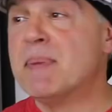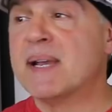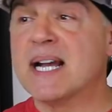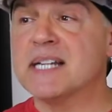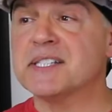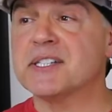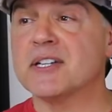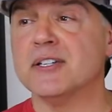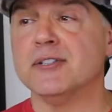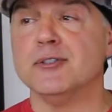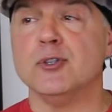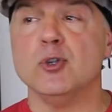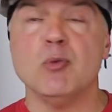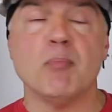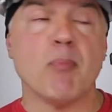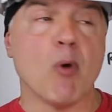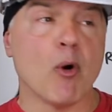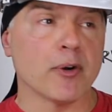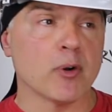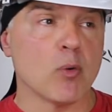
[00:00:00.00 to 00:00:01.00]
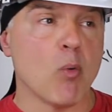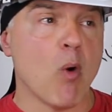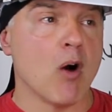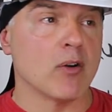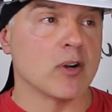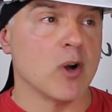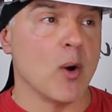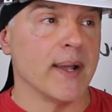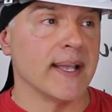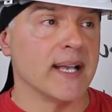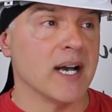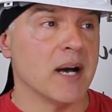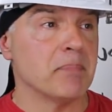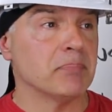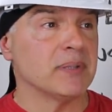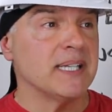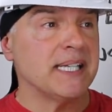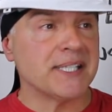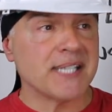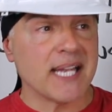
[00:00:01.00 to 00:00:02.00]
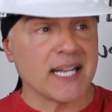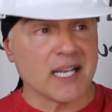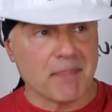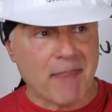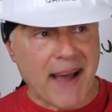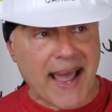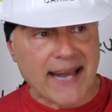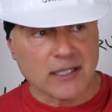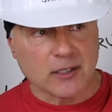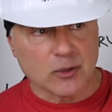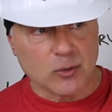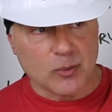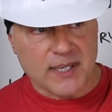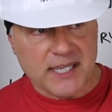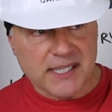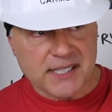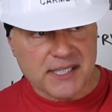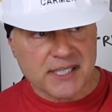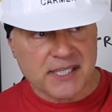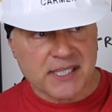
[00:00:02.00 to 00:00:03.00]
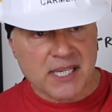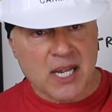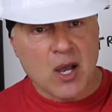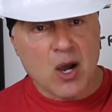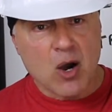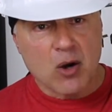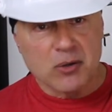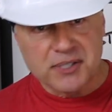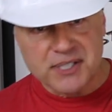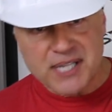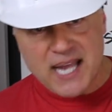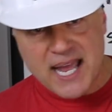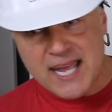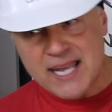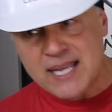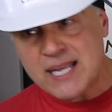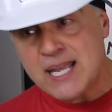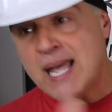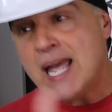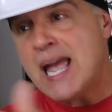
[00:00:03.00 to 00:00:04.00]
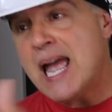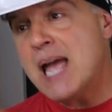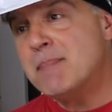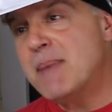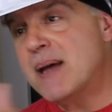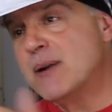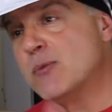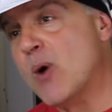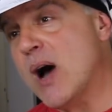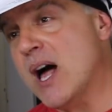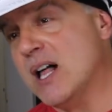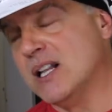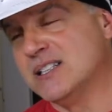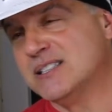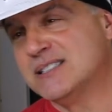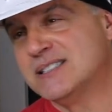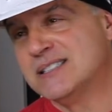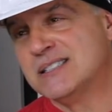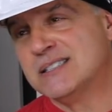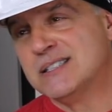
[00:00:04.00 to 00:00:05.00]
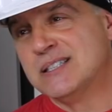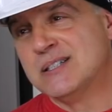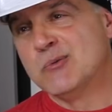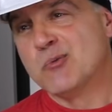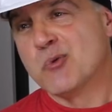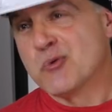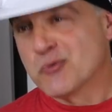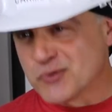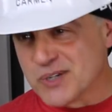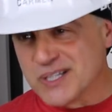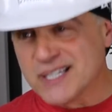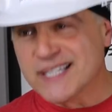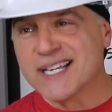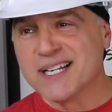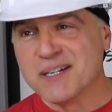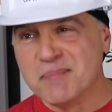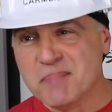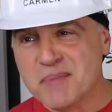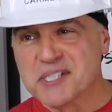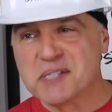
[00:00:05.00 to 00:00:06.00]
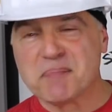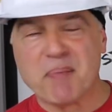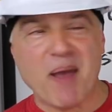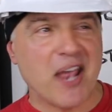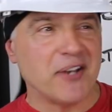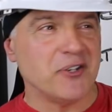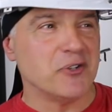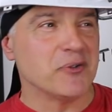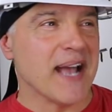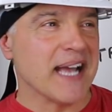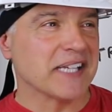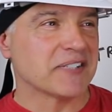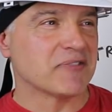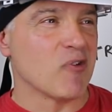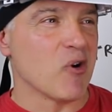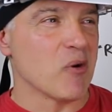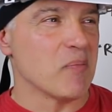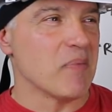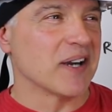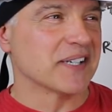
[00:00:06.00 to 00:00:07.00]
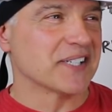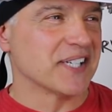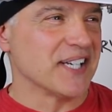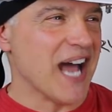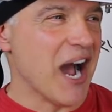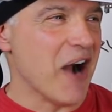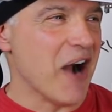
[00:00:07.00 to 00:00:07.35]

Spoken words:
Because of the new border wall going up, please say goodbye to Luis, Jose, and Manuel. We're really gonna miss paying you guys $4 an